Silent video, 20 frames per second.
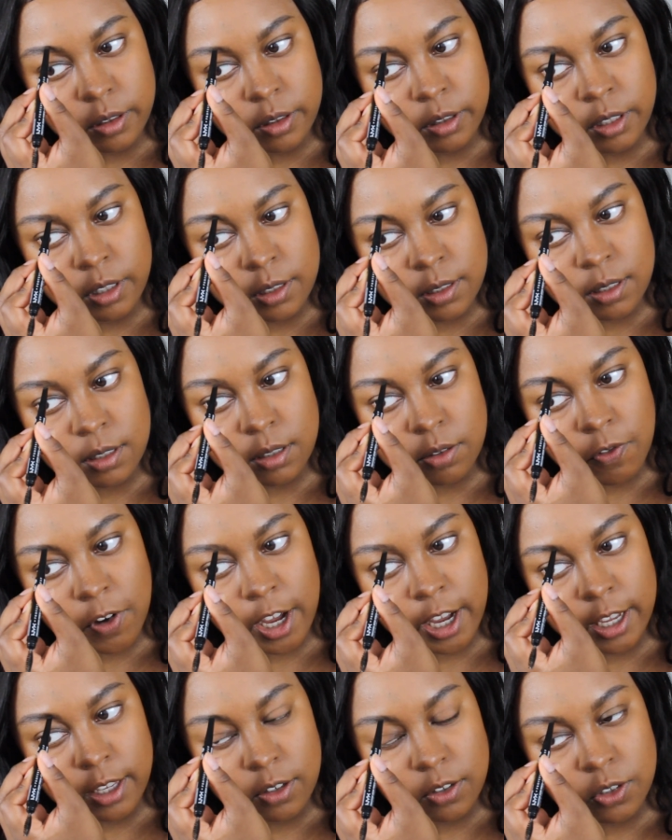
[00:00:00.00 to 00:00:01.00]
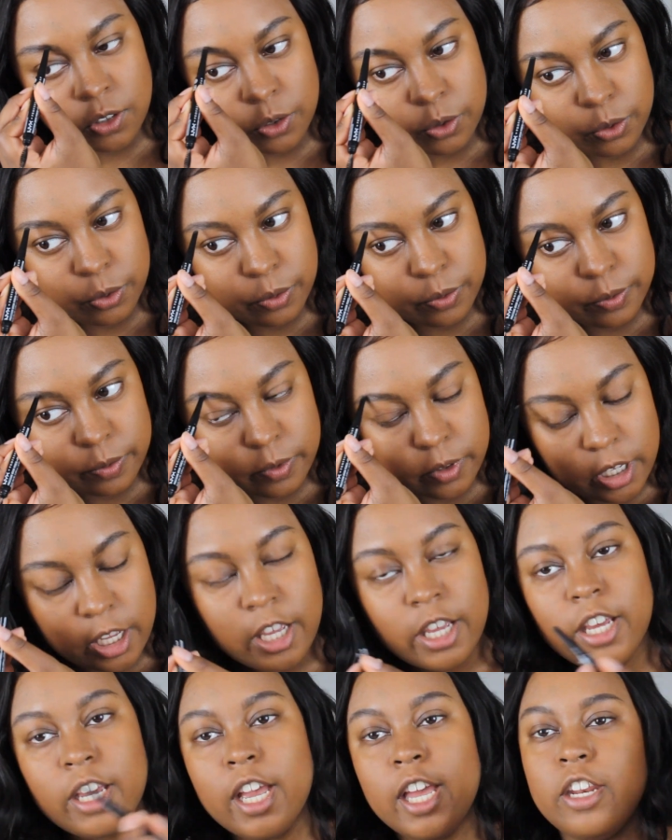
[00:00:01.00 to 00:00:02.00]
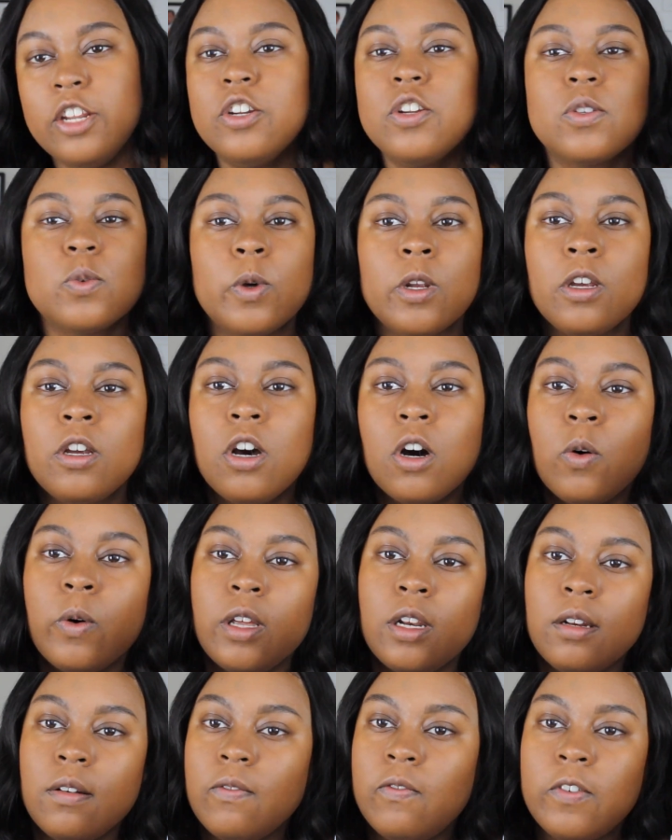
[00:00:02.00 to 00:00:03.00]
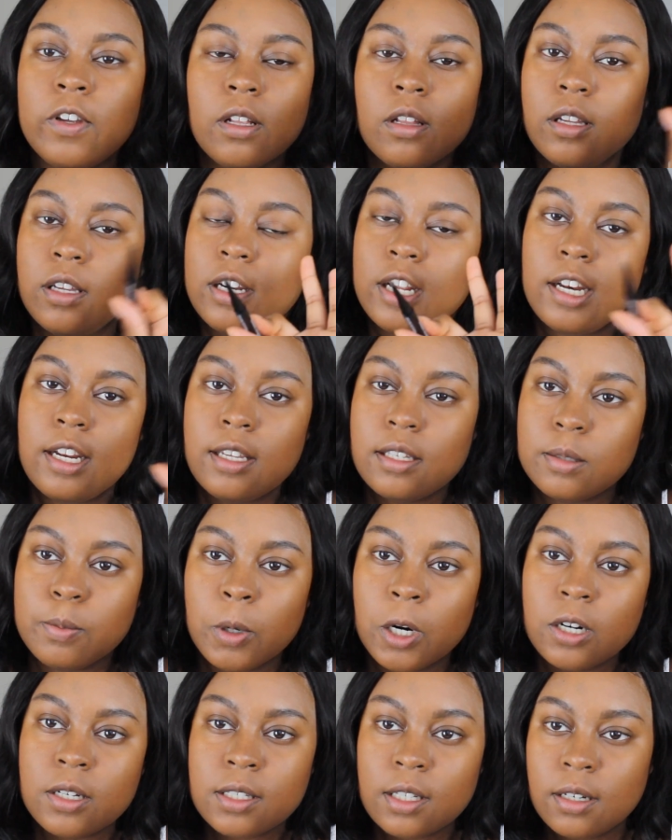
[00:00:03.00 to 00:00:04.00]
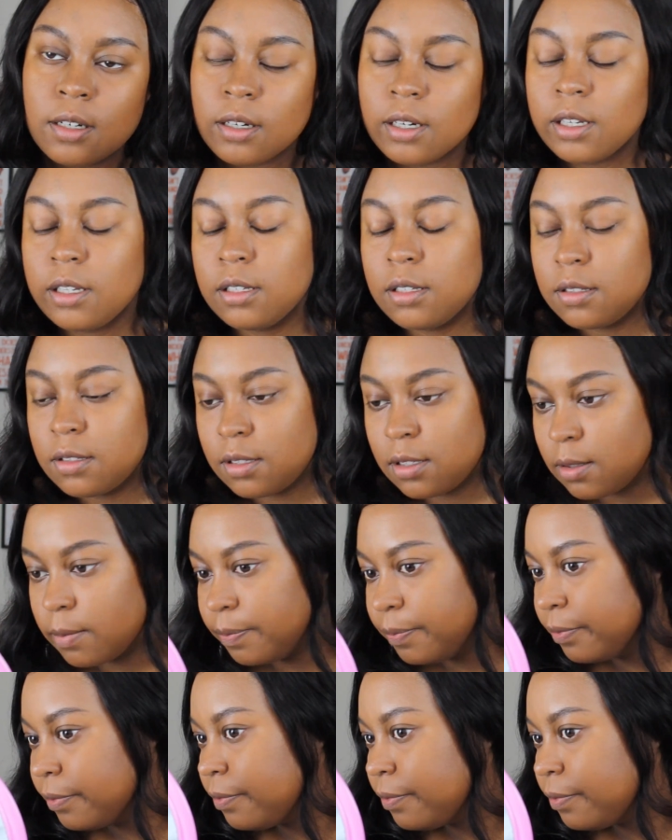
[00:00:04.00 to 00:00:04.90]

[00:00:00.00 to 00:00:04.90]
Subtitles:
this is fine too. And you just want to go and fill in any sparse areas,